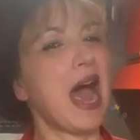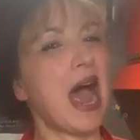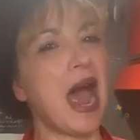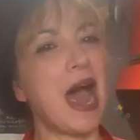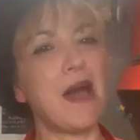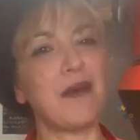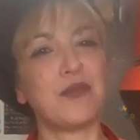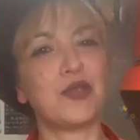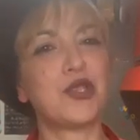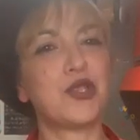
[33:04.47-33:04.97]

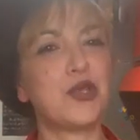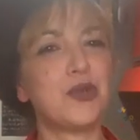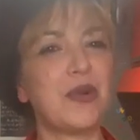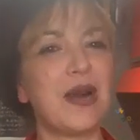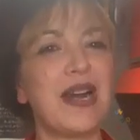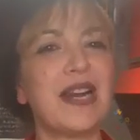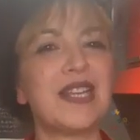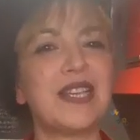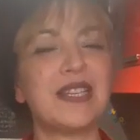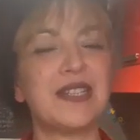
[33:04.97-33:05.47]
I'm
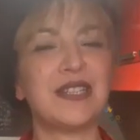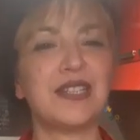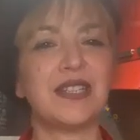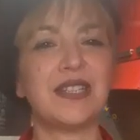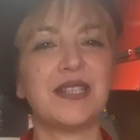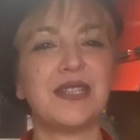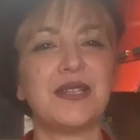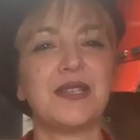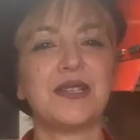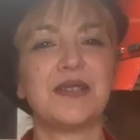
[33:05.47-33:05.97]
sure
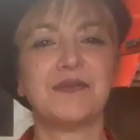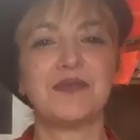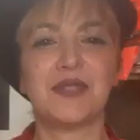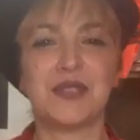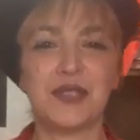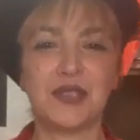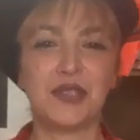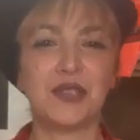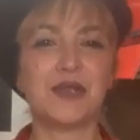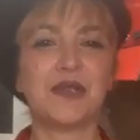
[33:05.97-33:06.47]

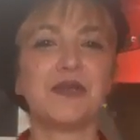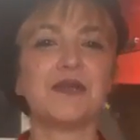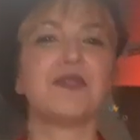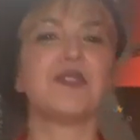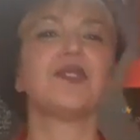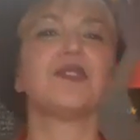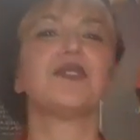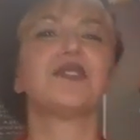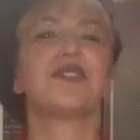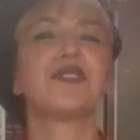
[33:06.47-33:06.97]

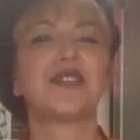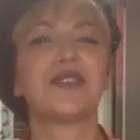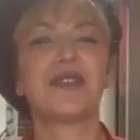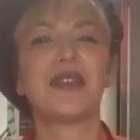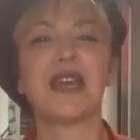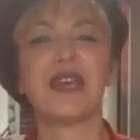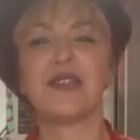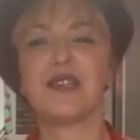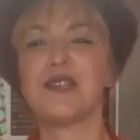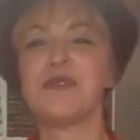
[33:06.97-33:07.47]

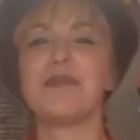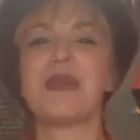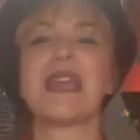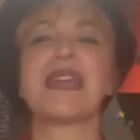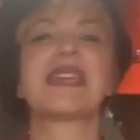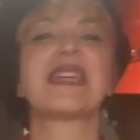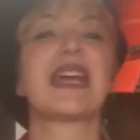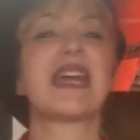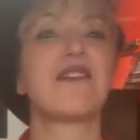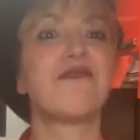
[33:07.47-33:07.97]
you'll
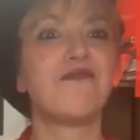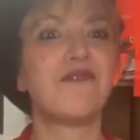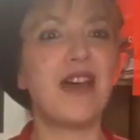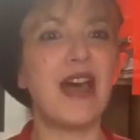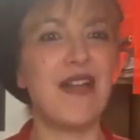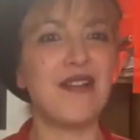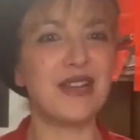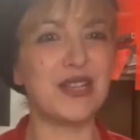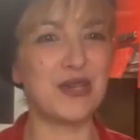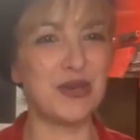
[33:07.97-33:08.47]
make a
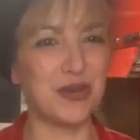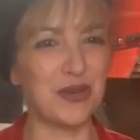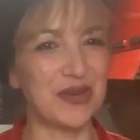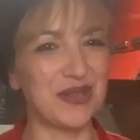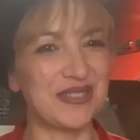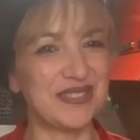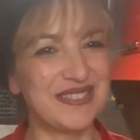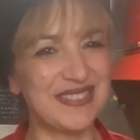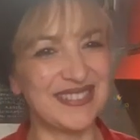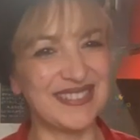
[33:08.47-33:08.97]
very
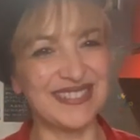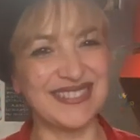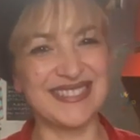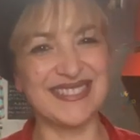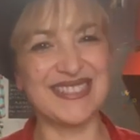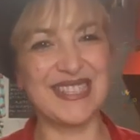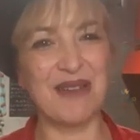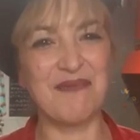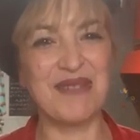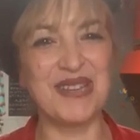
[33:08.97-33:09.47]
good
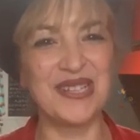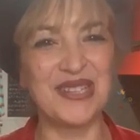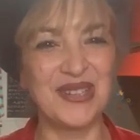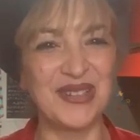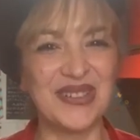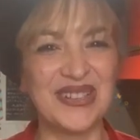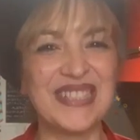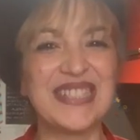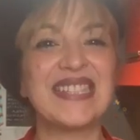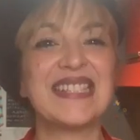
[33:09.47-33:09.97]

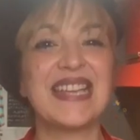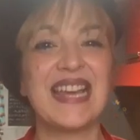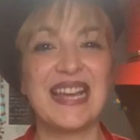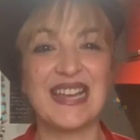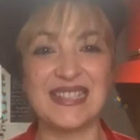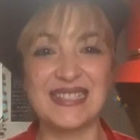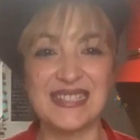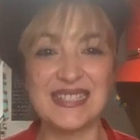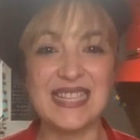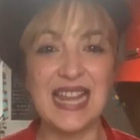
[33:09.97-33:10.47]
Zabaione.
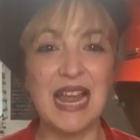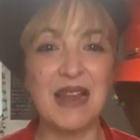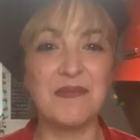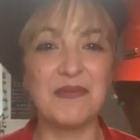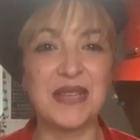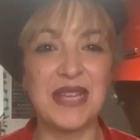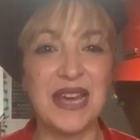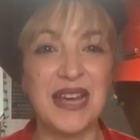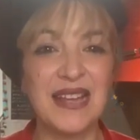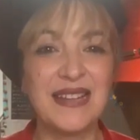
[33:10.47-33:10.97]
Yes,
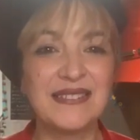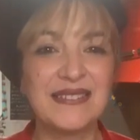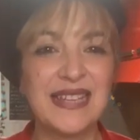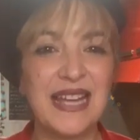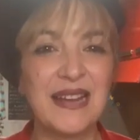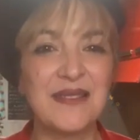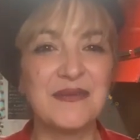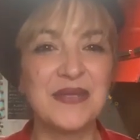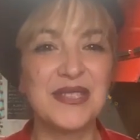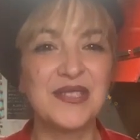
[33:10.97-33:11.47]
tell me, huh?
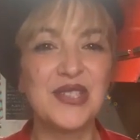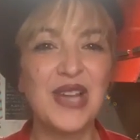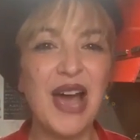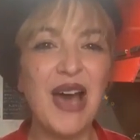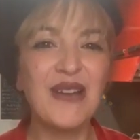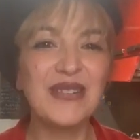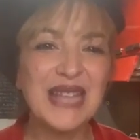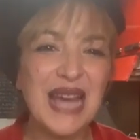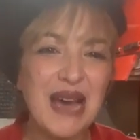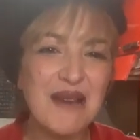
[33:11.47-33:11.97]
Tell me.
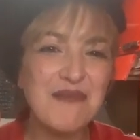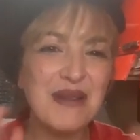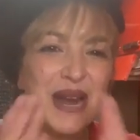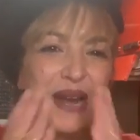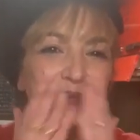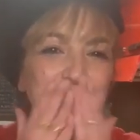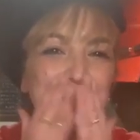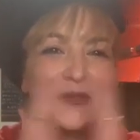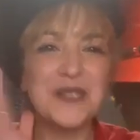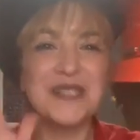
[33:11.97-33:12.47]
Ciao
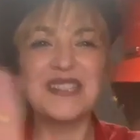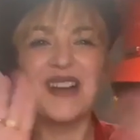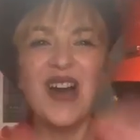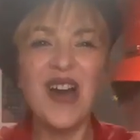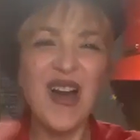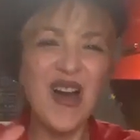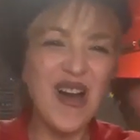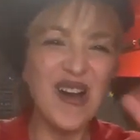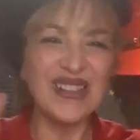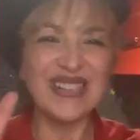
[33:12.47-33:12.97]
Debra.
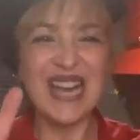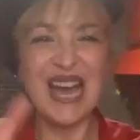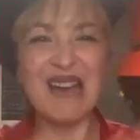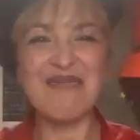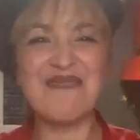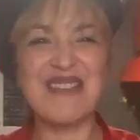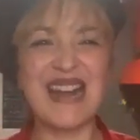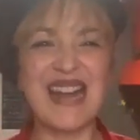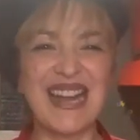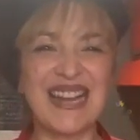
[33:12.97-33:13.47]
Oh
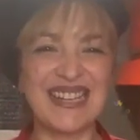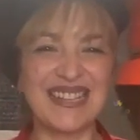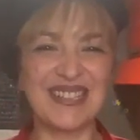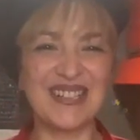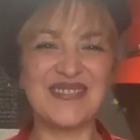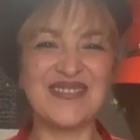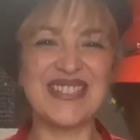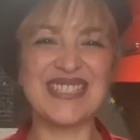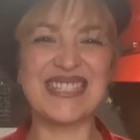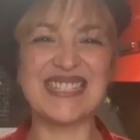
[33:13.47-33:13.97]
Debra,
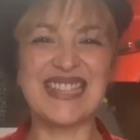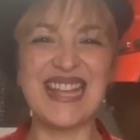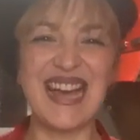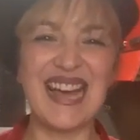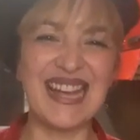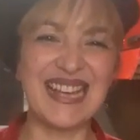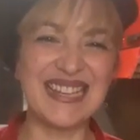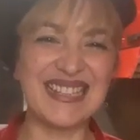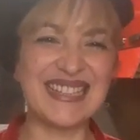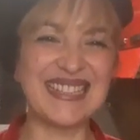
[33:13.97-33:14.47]
come
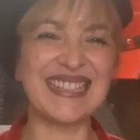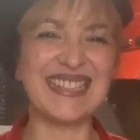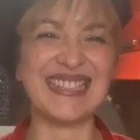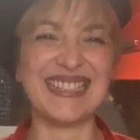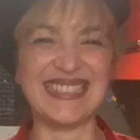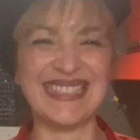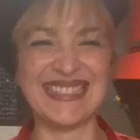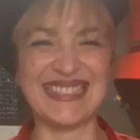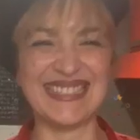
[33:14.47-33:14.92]
stai?